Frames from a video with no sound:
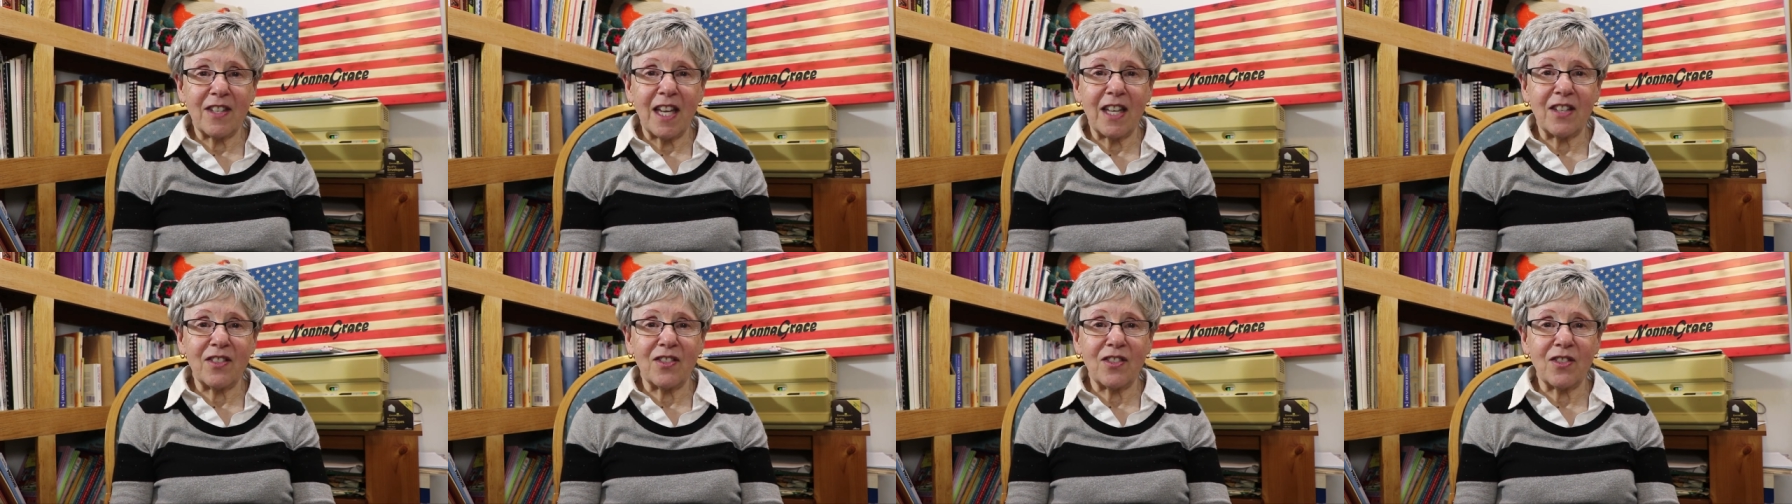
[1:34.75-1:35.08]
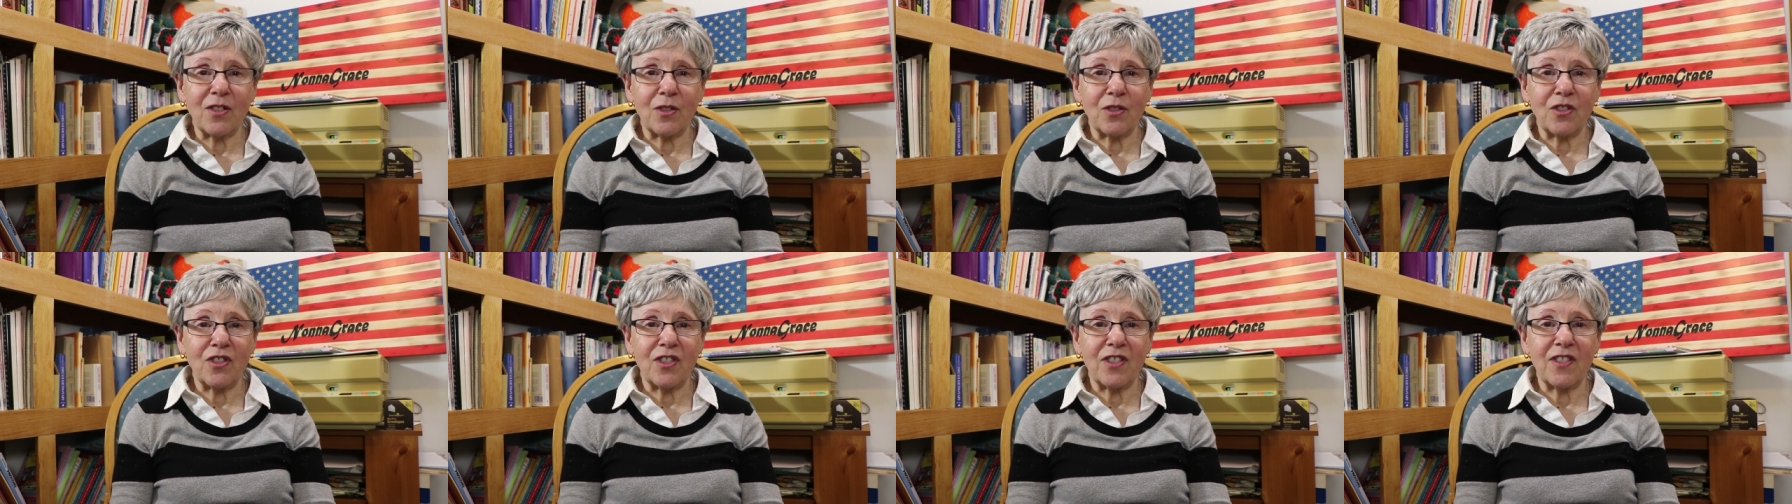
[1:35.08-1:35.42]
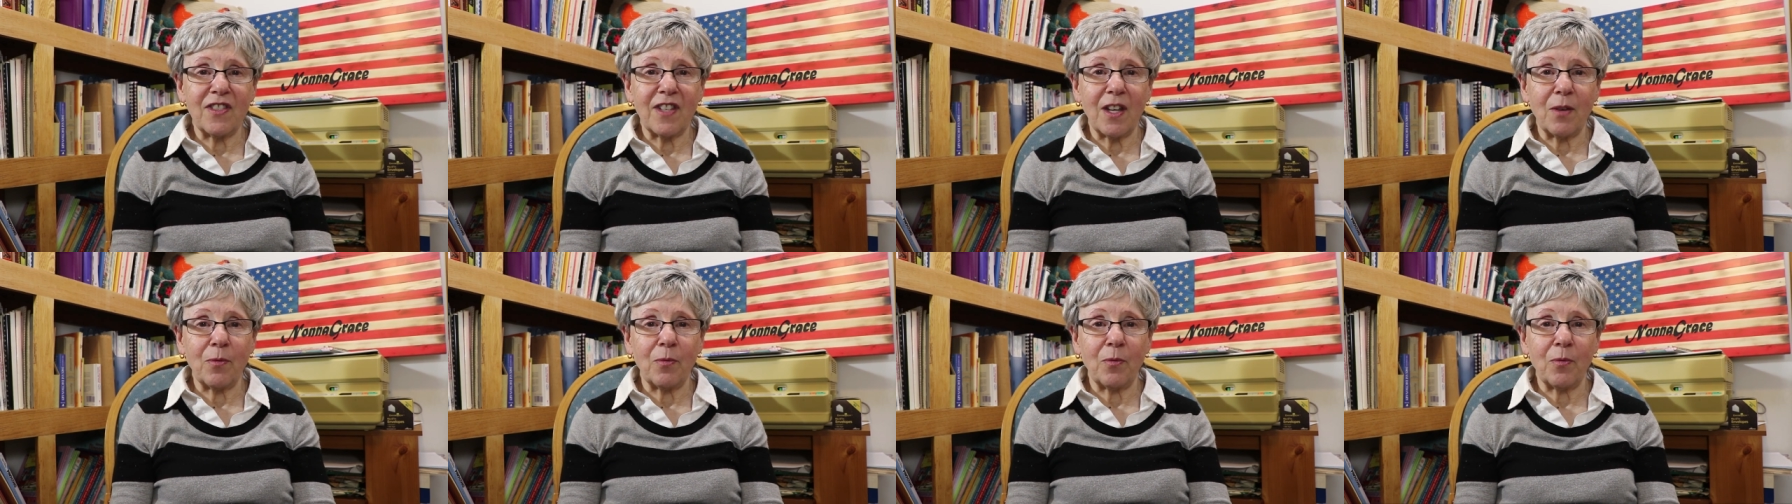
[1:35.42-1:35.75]
And so she
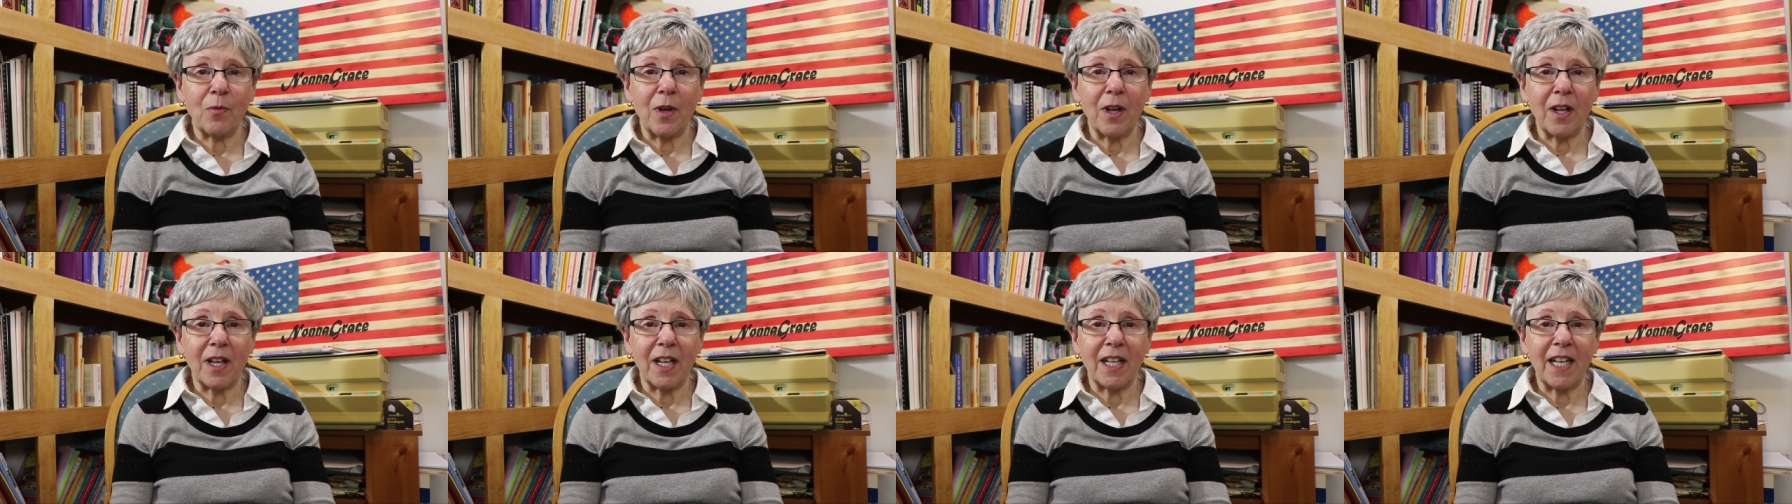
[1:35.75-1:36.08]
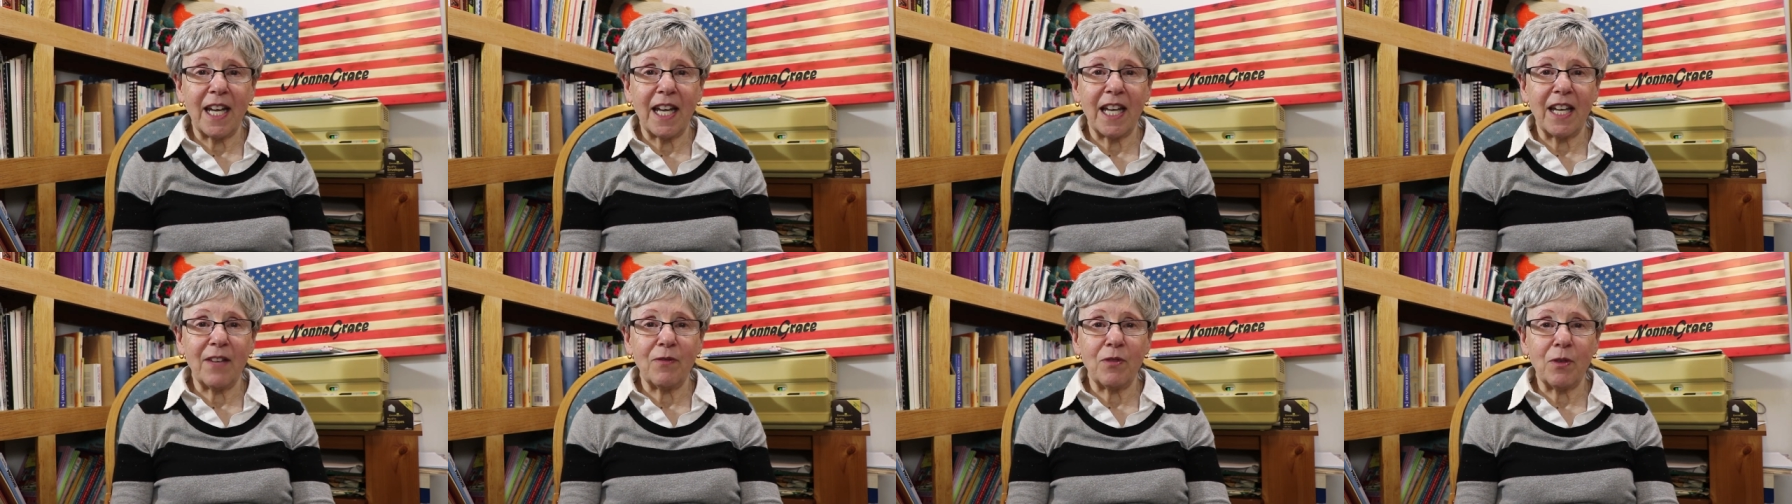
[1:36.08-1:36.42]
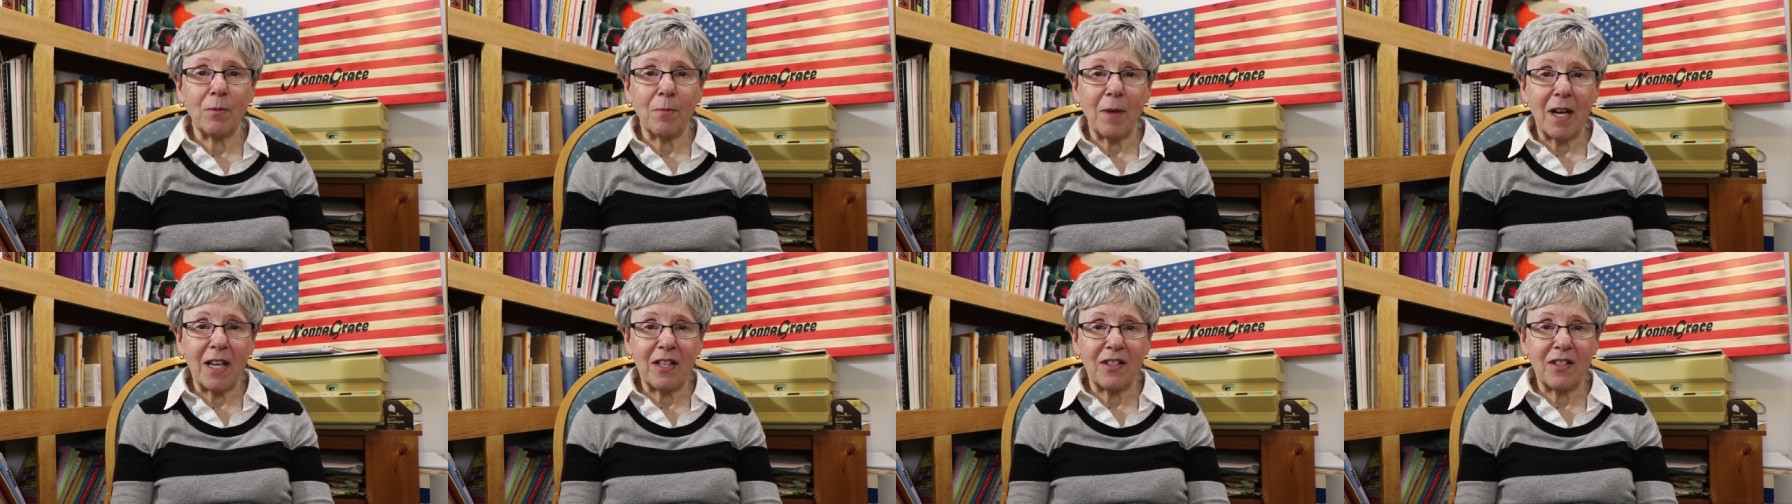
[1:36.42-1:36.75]
said, well, can I give
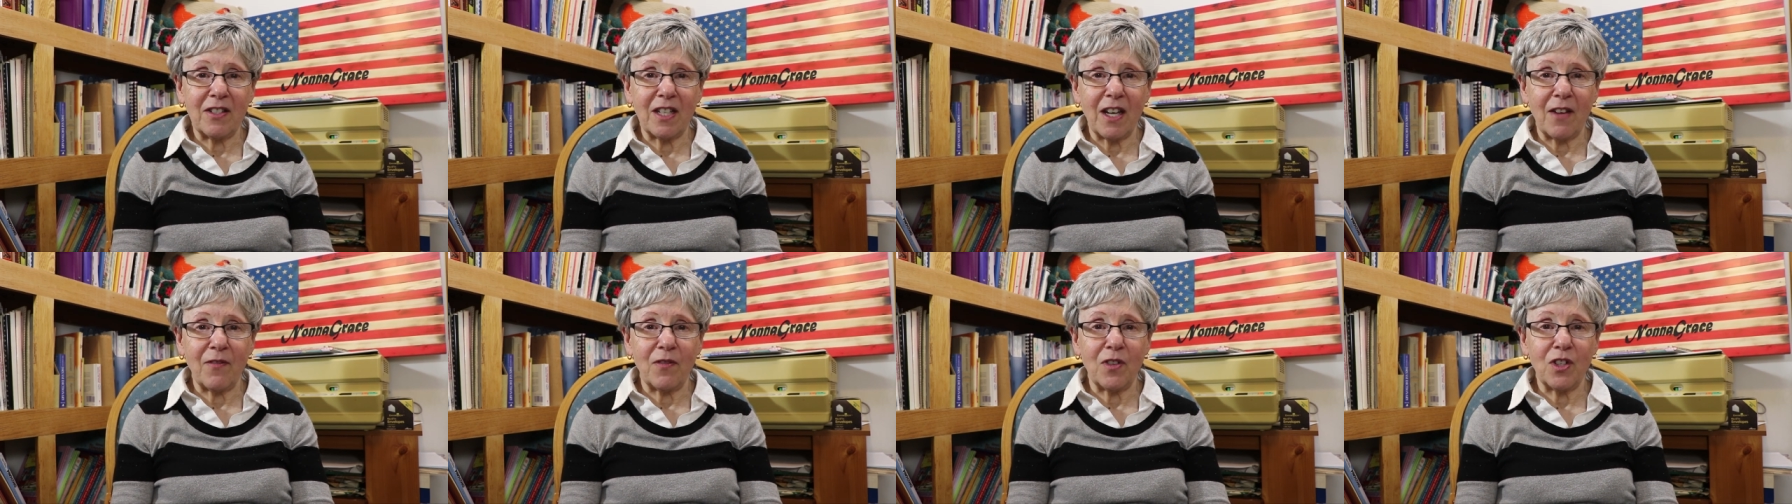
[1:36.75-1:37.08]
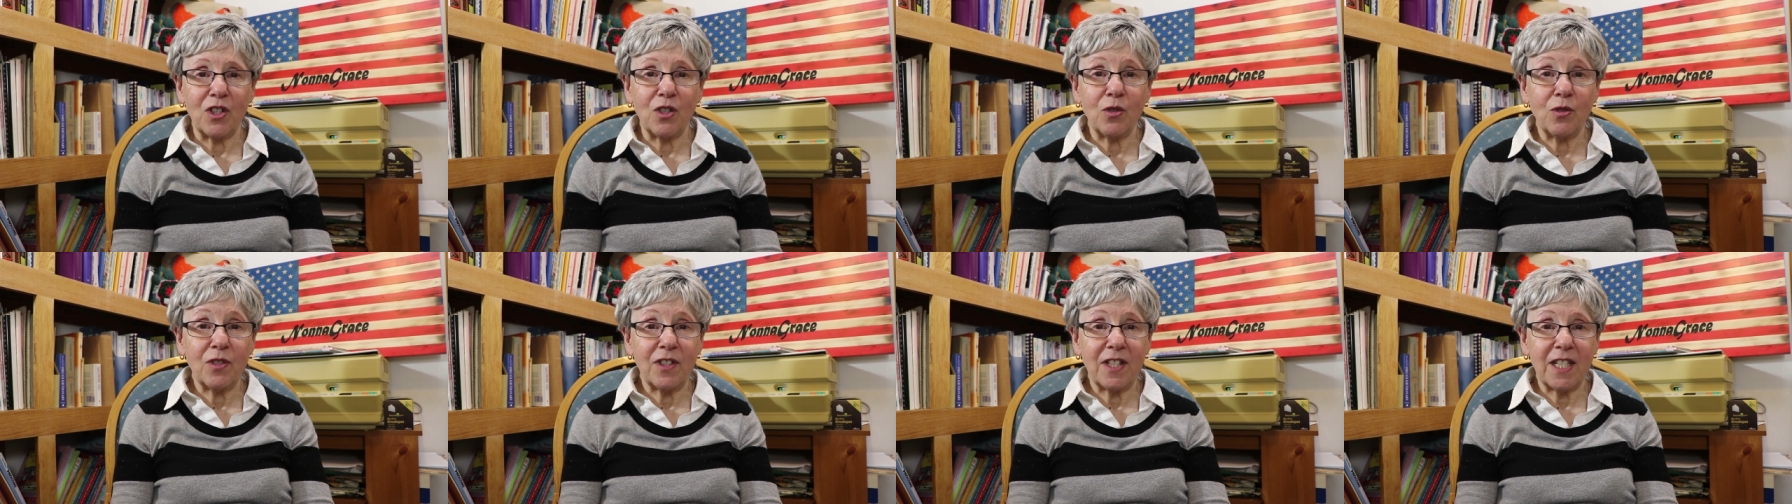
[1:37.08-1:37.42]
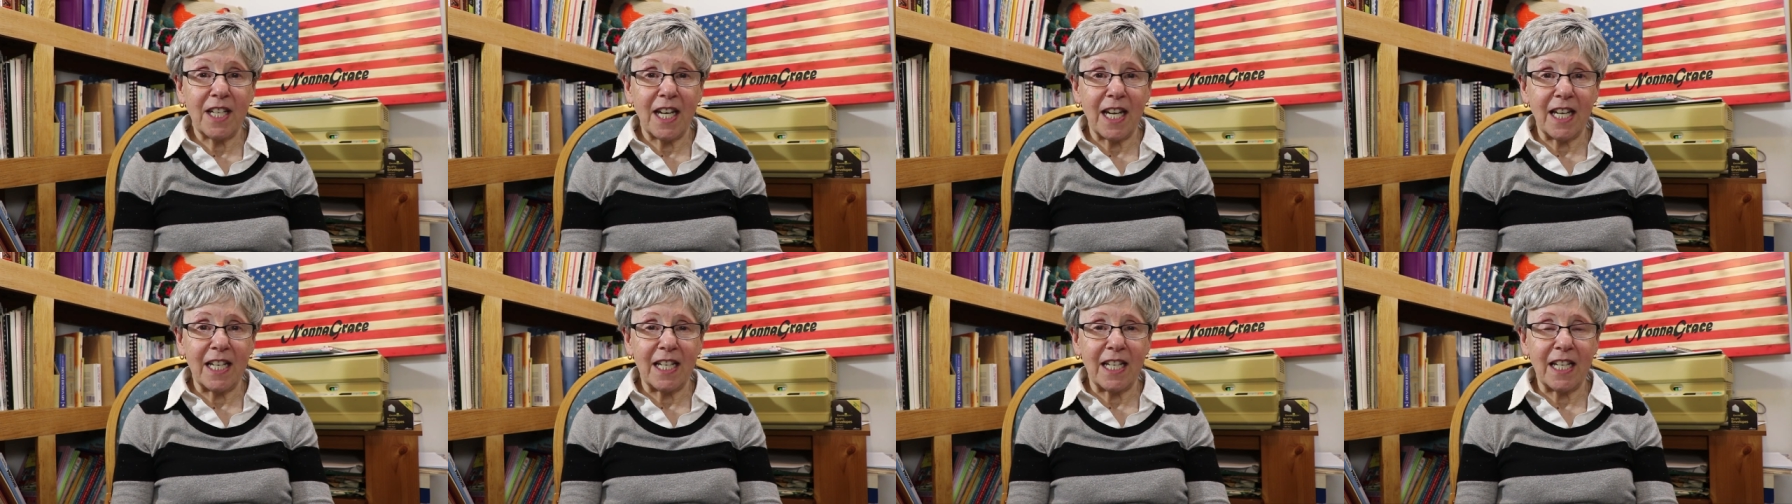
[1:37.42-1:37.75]
you my stuff and you
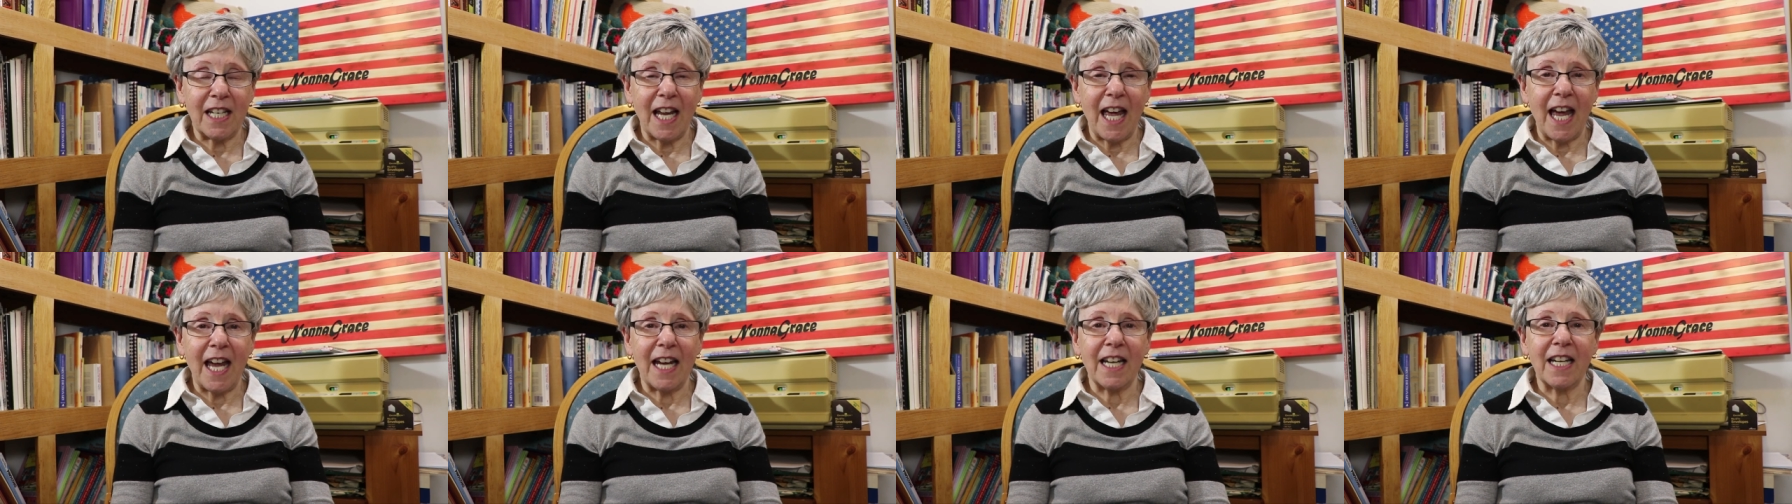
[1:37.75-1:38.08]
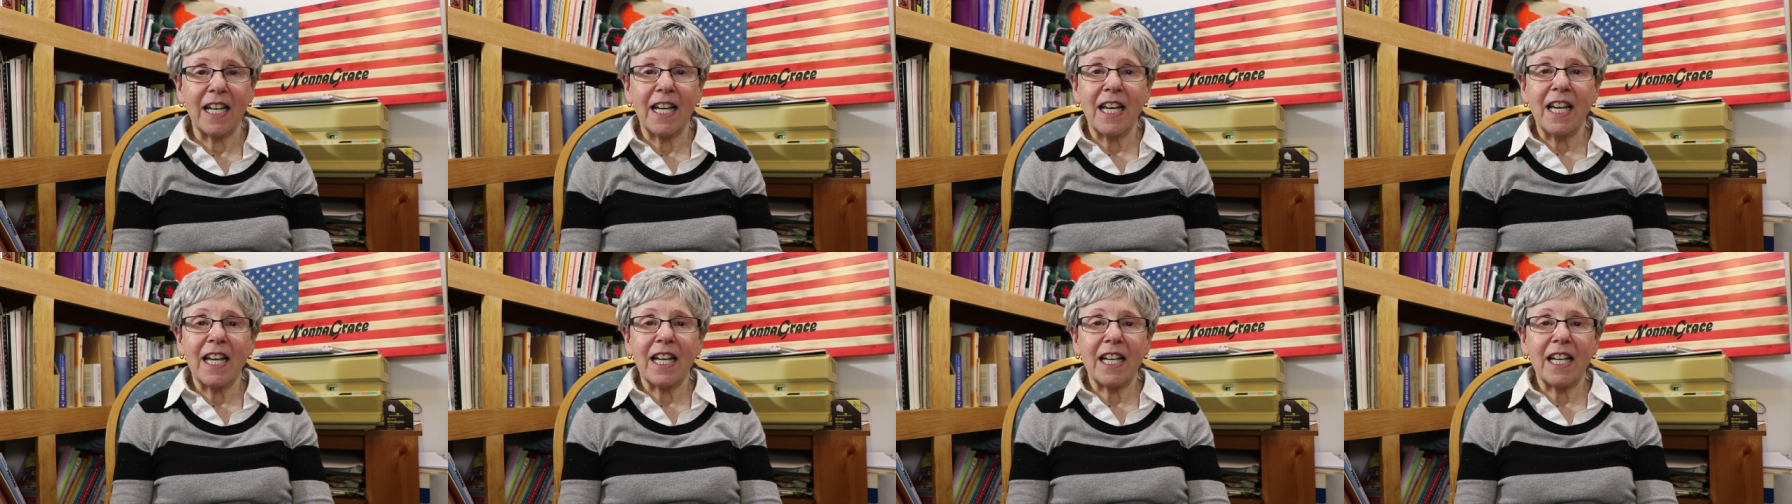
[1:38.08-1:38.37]
stand in line?